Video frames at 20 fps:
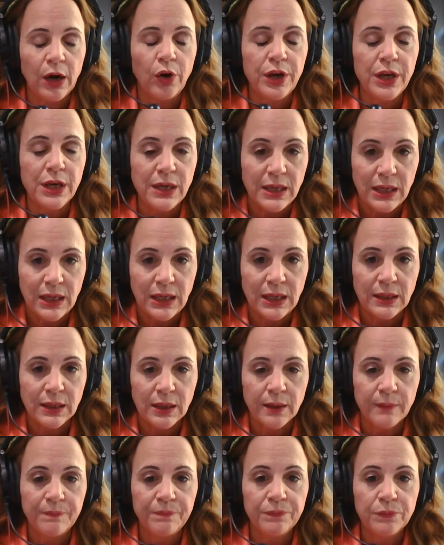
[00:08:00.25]
need
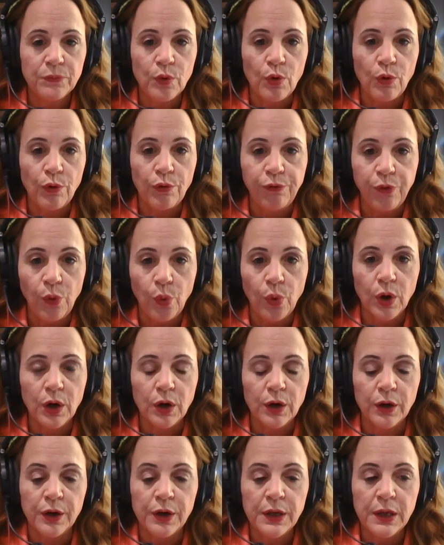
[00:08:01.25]

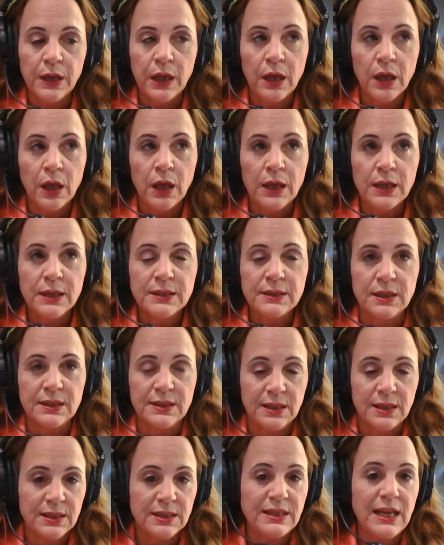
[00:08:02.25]
for to
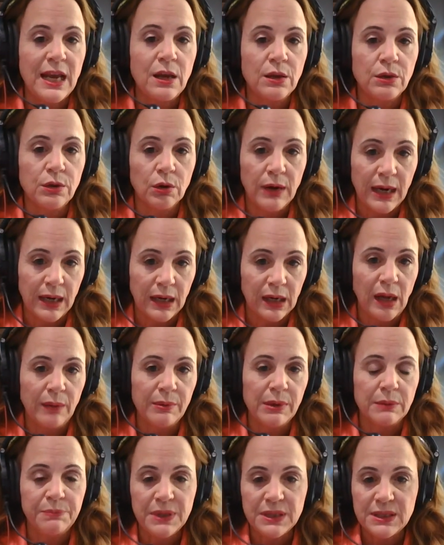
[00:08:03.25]
sustain their
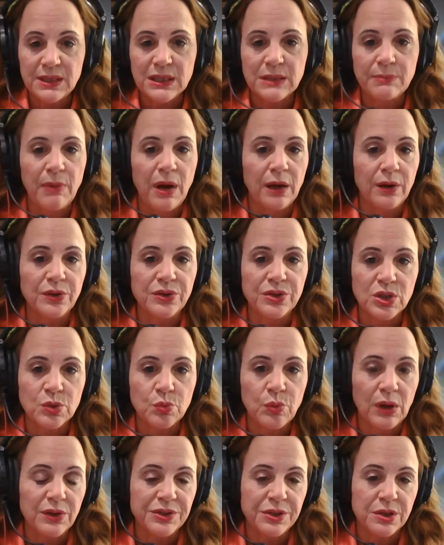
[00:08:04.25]
economic business models as
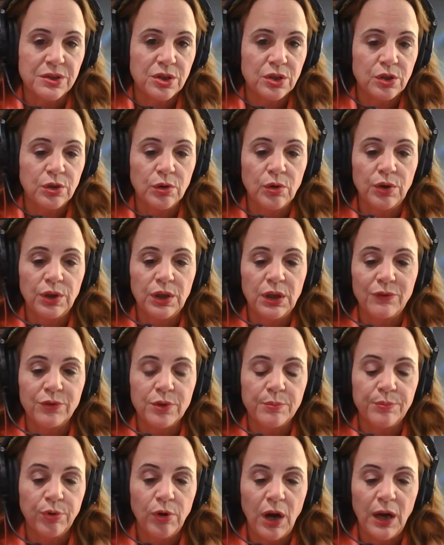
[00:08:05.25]
well as the security of
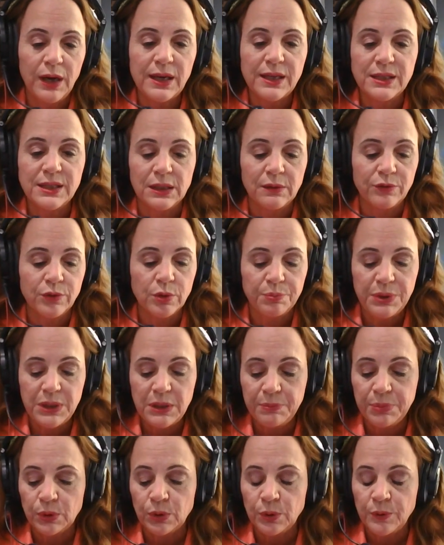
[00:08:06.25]
their products and of their
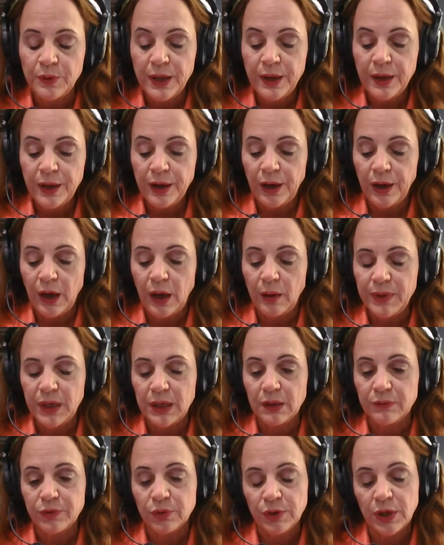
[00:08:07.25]
people um, and
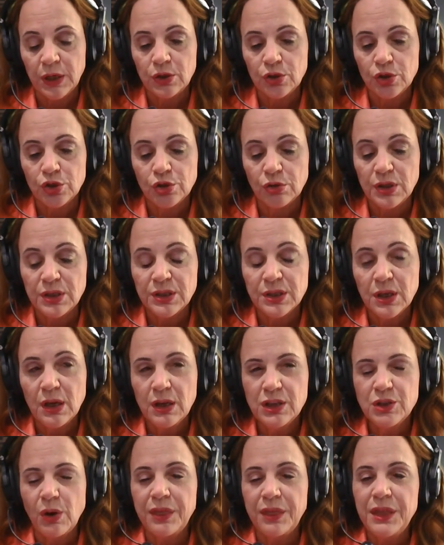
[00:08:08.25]
of their industries.
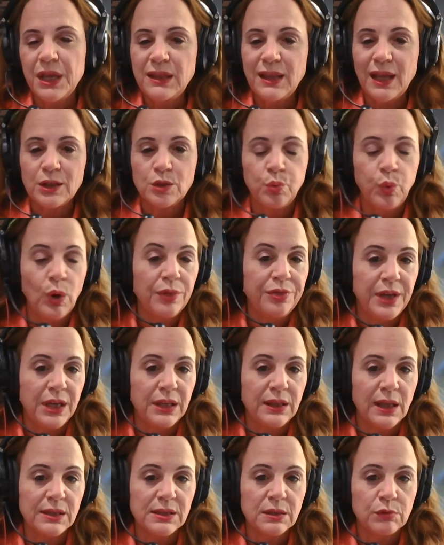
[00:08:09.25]
So I think that's one thing
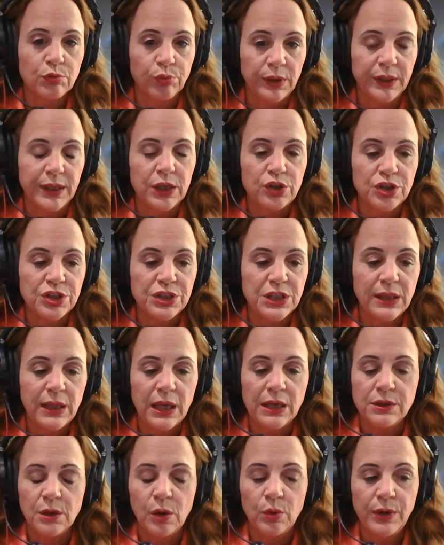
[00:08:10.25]
that's really interesting. They
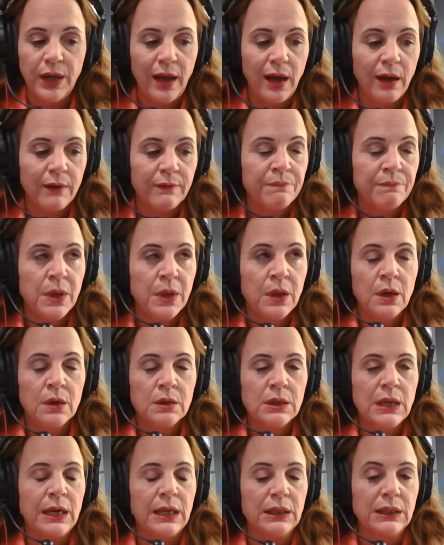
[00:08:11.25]
don't have
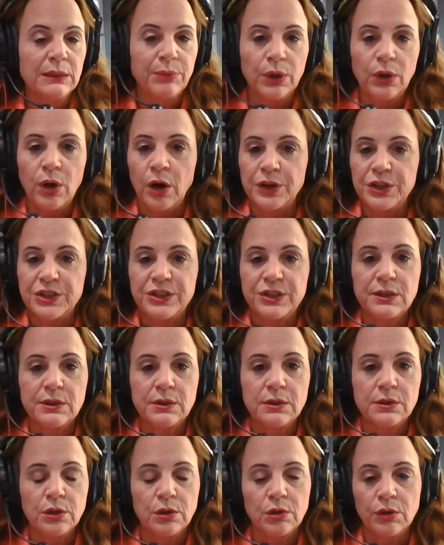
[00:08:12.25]
any liberal arts
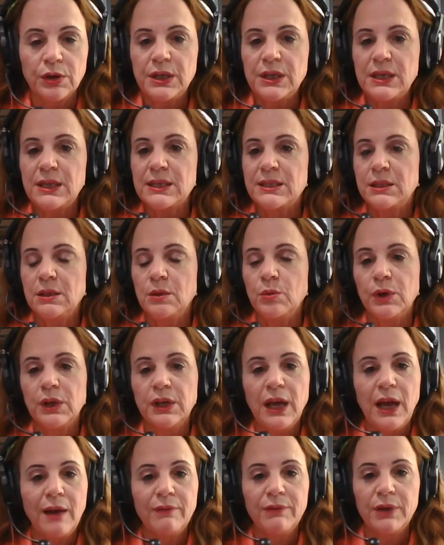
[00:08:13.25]
degrees. You
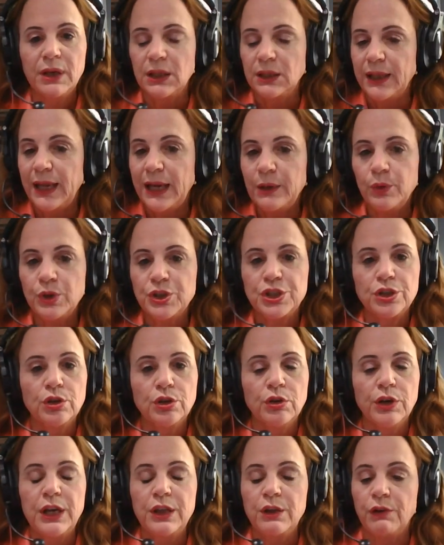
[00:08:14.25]
wouldn't have like a language
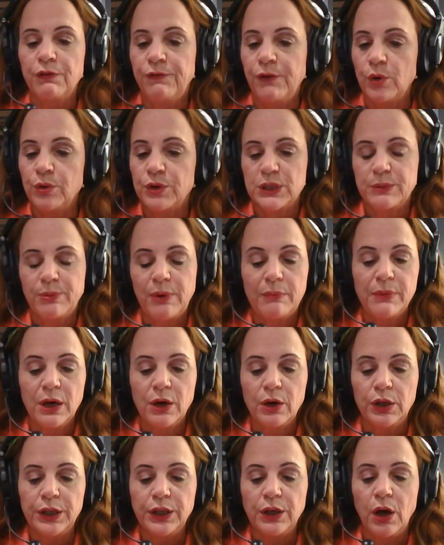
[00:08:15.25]
degree. They're focused
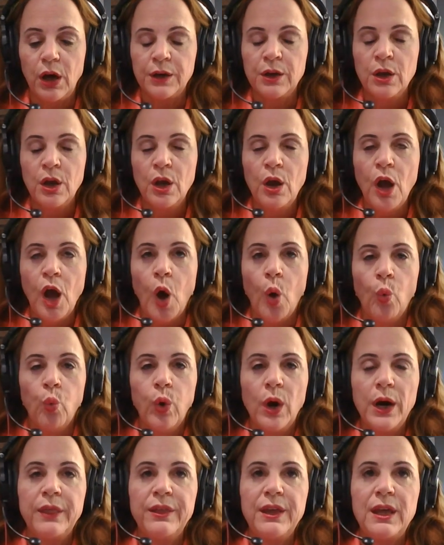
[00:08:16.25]
primarily on
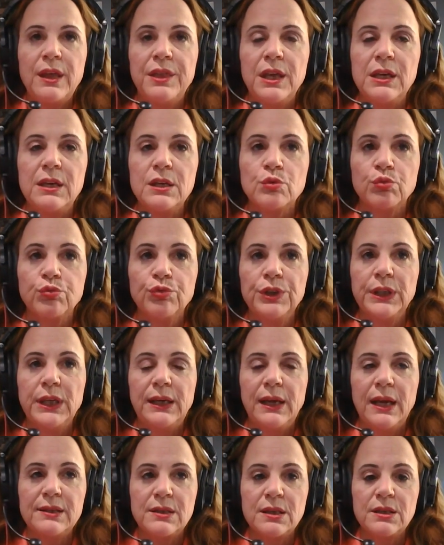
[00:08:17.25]
what do they think is really
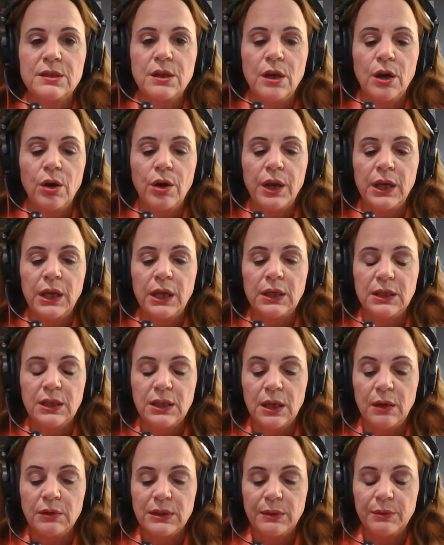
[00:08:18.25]
necessary and
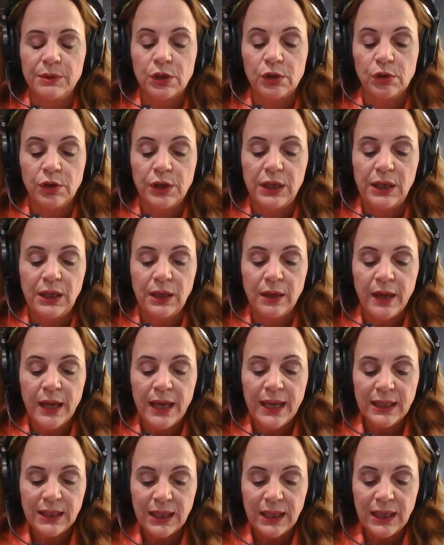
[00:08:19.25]
get some of the key,
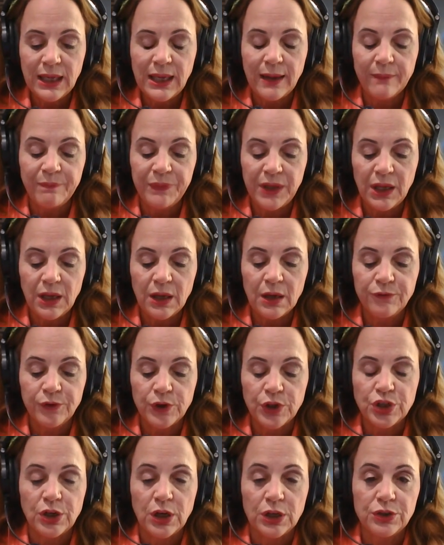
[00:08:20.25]
key
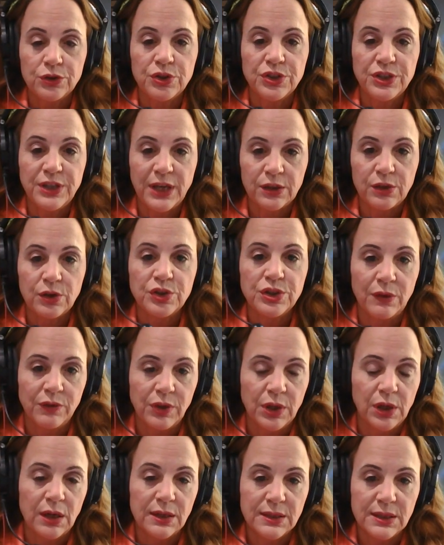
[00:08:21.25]
infrastructure sectors of the
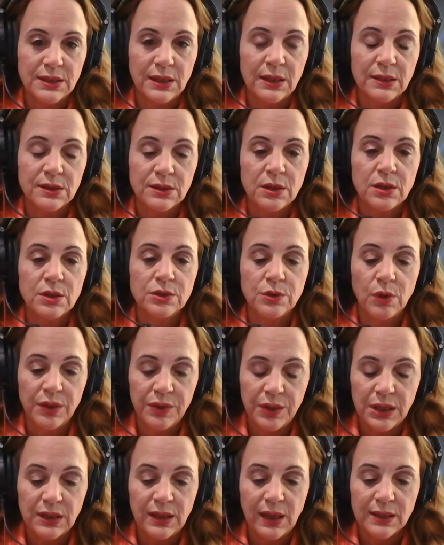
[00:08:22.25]
United States. So I
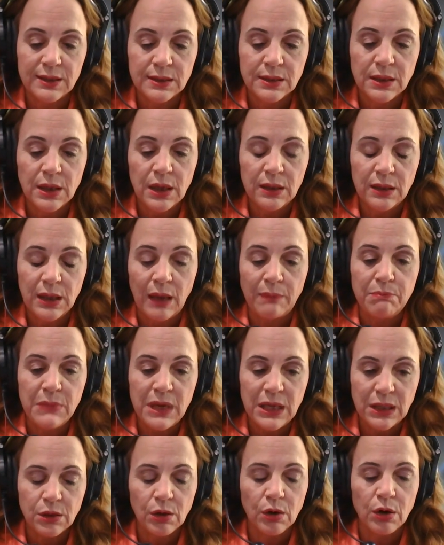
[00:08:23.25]
think that's they
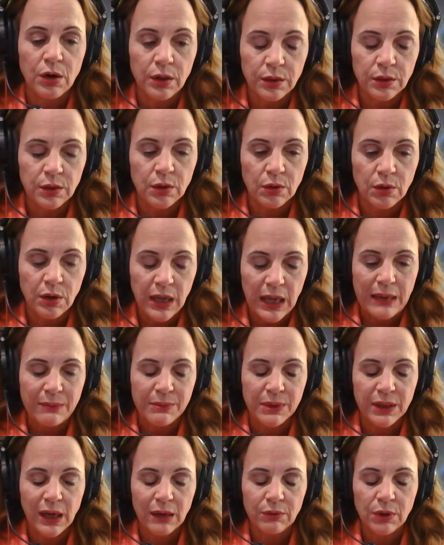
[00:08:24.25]
meet their their name
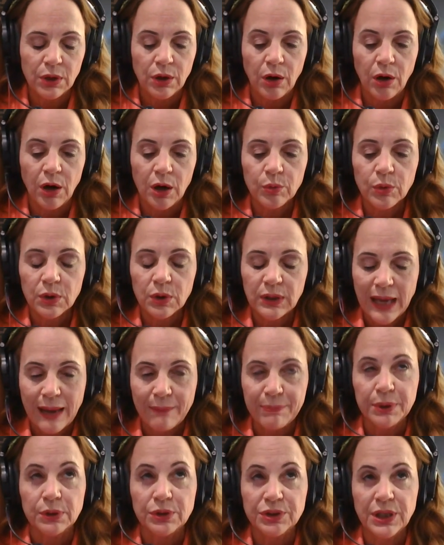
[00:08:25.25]
in that regard. We're
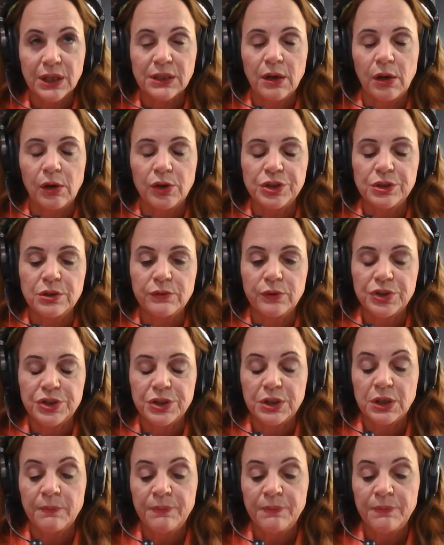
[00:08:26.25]
Capital Technology University.